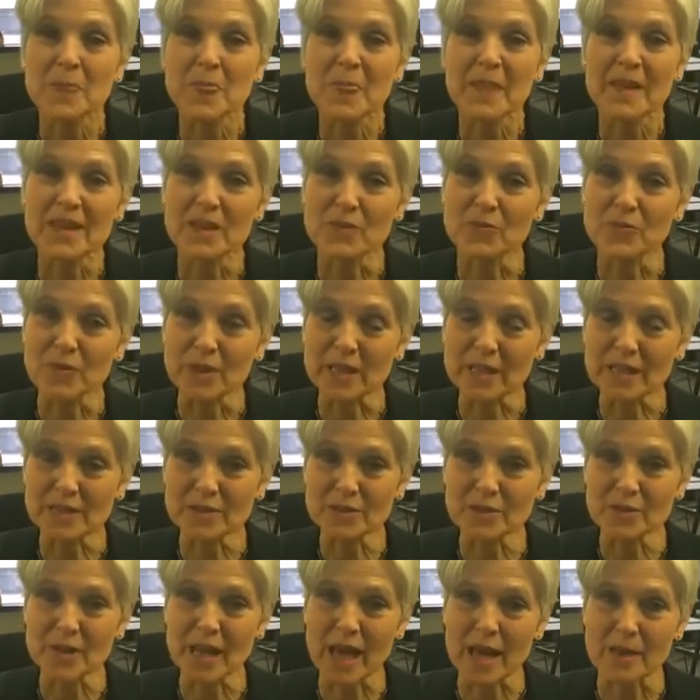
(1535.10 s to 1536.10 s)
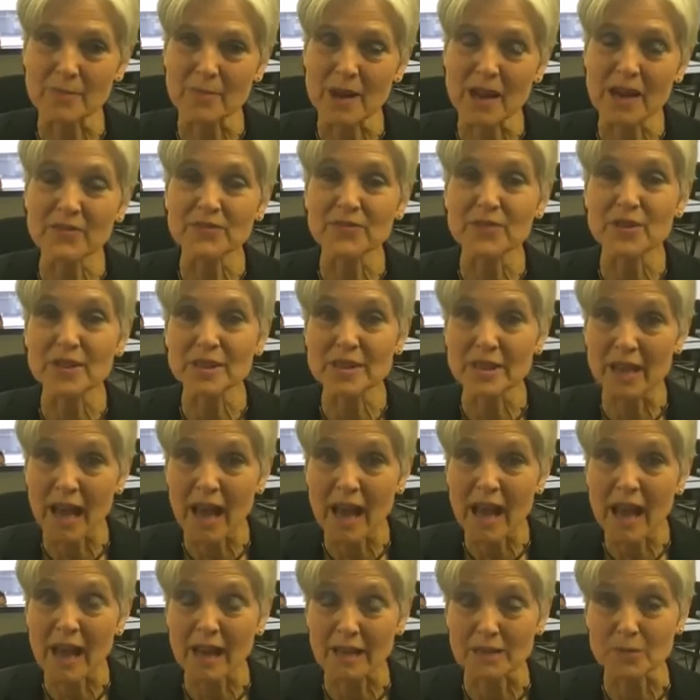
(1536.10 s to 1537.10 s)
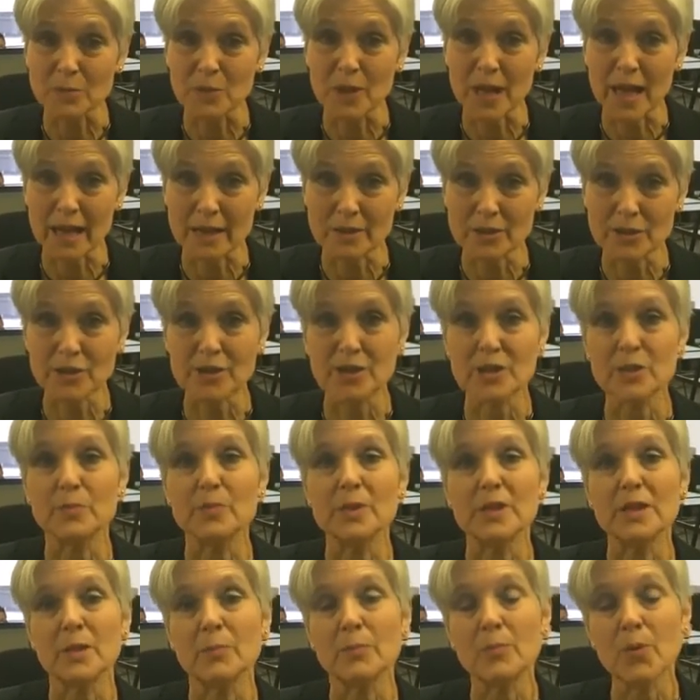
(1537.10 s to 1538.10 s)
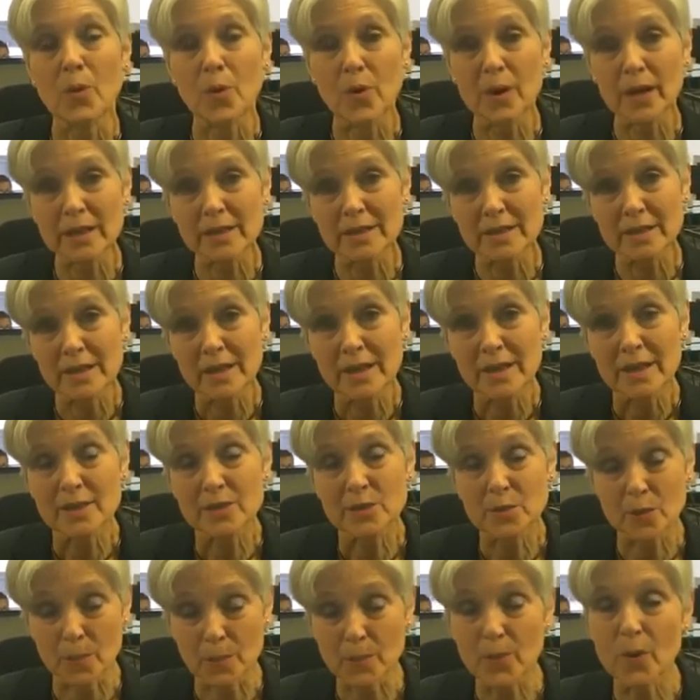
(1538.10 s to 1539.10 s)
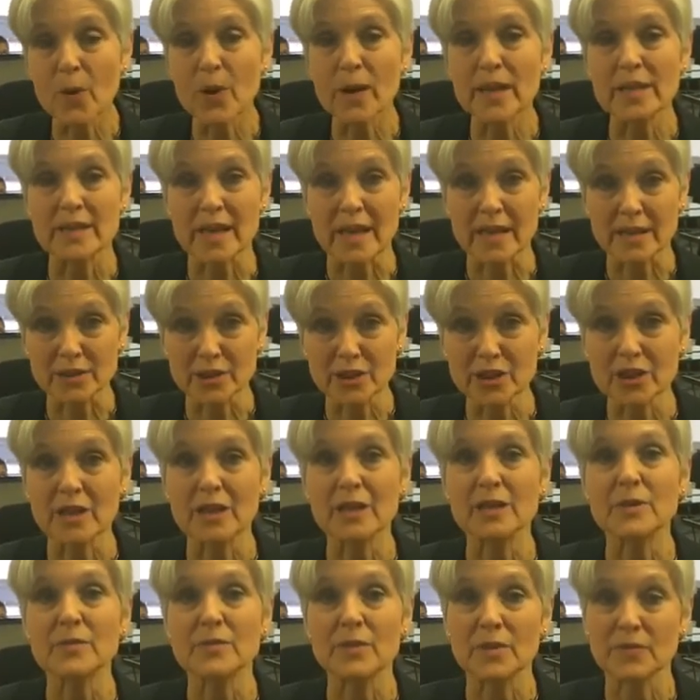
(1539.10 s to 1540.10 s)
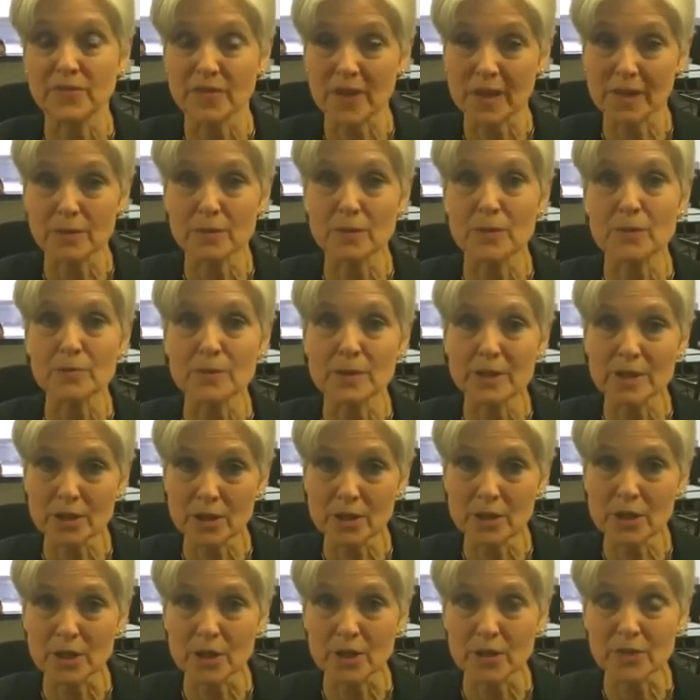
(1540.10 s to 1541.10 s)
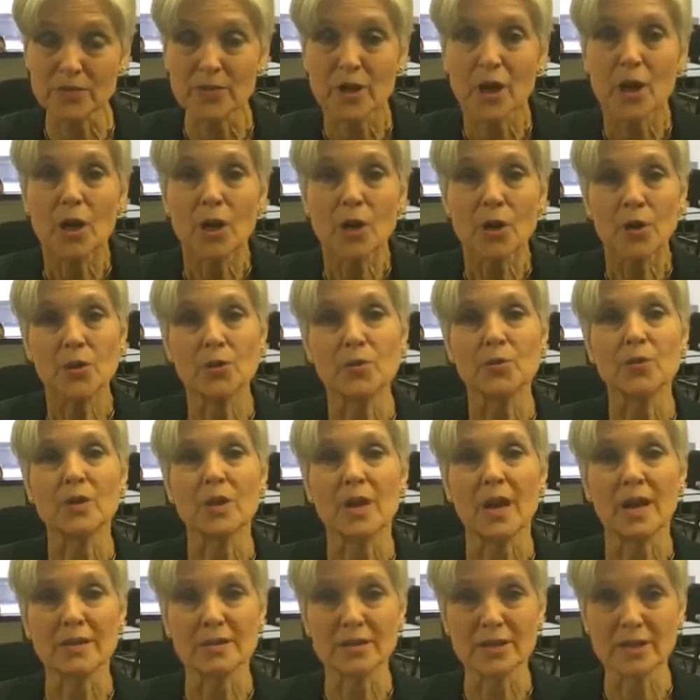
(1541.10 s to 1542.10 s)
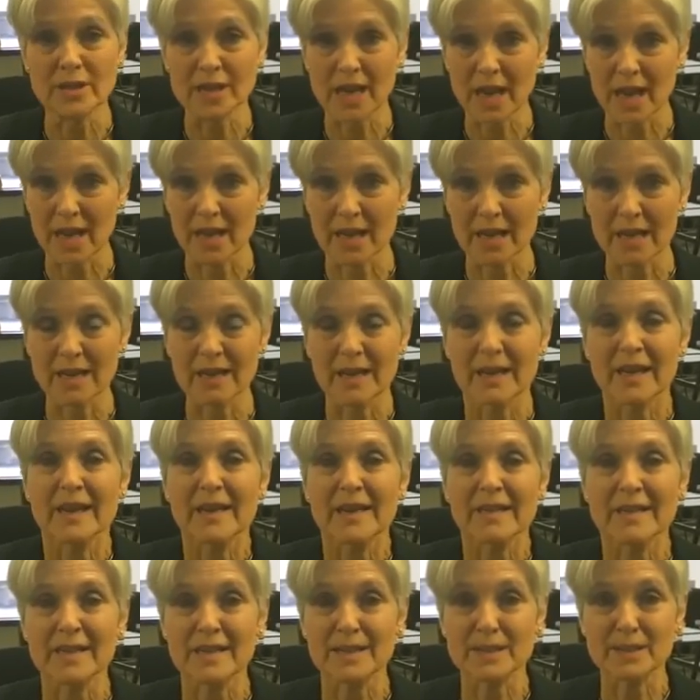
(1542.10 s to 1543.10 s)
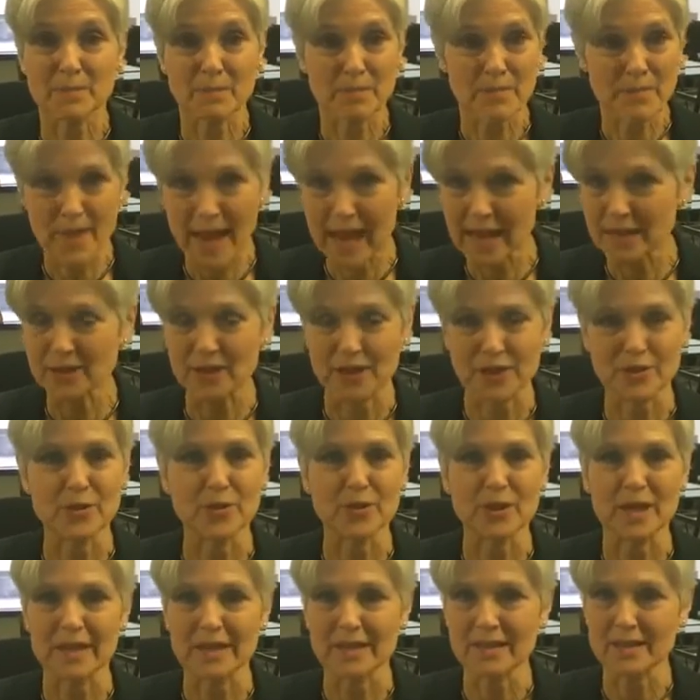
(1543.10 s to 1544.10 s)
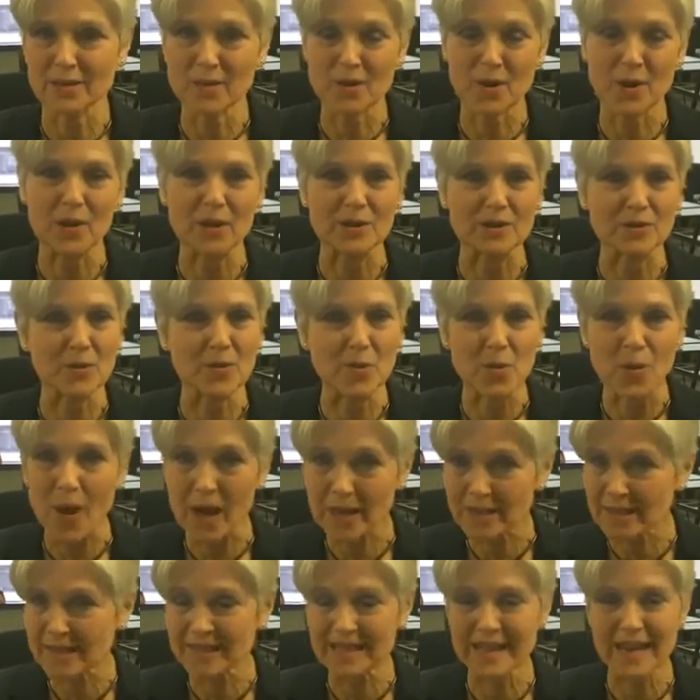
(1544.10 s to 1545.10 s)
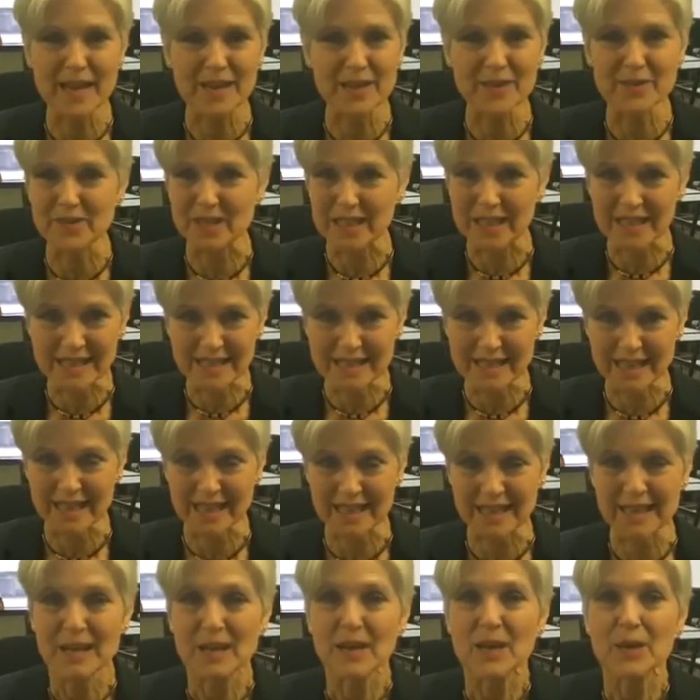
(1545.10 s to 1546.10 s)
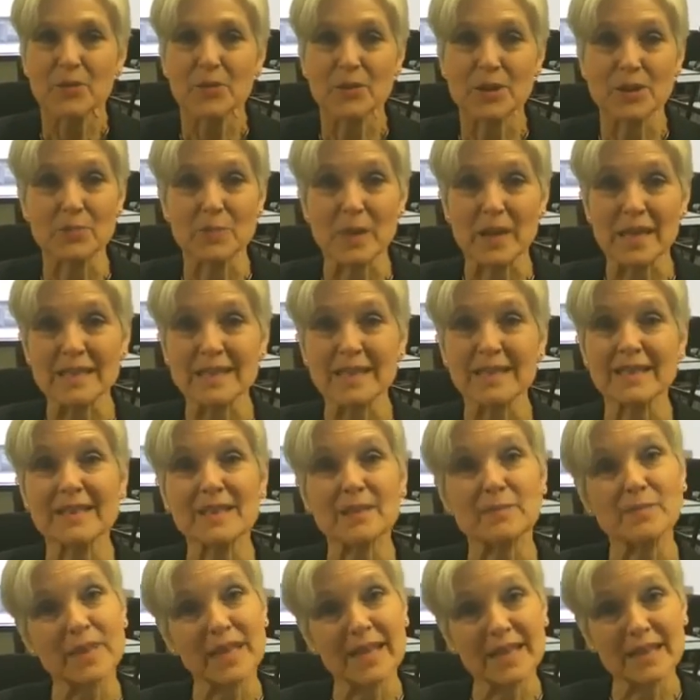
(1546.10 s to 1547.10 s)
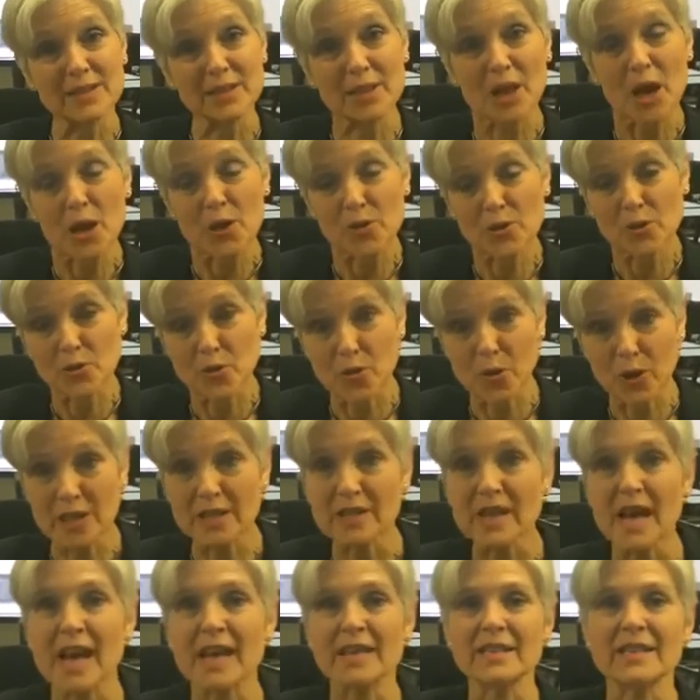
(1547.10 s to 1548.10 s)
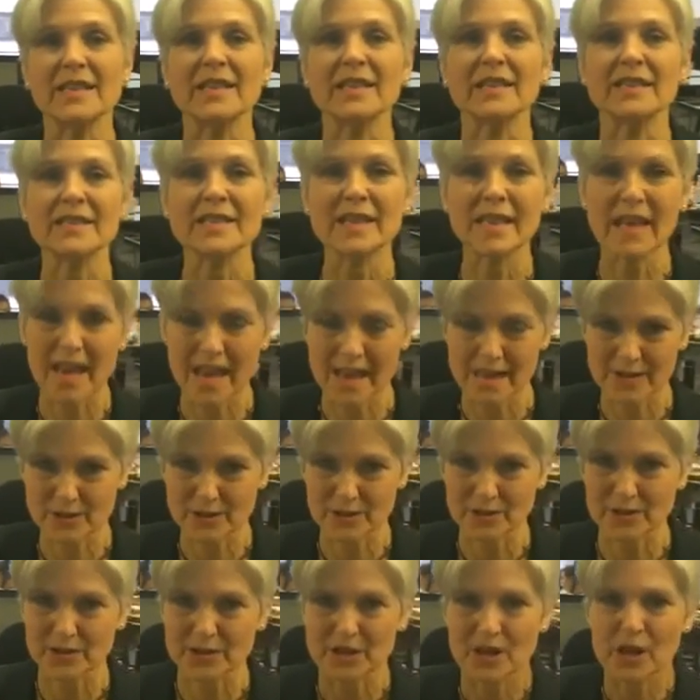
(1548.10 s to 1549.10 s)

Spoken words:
if we can do that, my first act will actually to appoint a chair of the Federal Reserve who will undertake this magic trick called quantitative easing, which basically means your debt is canceled.